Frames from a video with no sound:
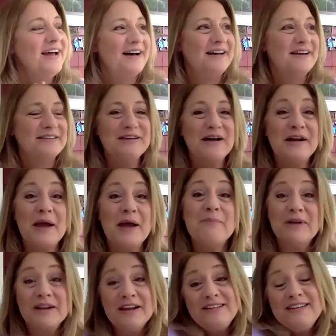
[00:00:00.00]
Sondheim, but
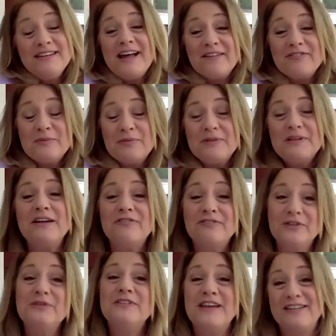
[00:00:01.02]
I did have to play
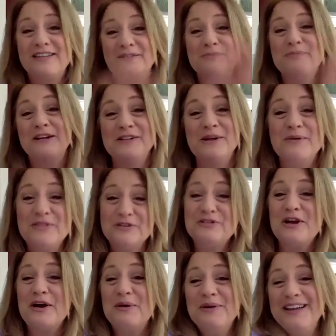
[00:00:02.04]
flute, sax, and piccolo in the show.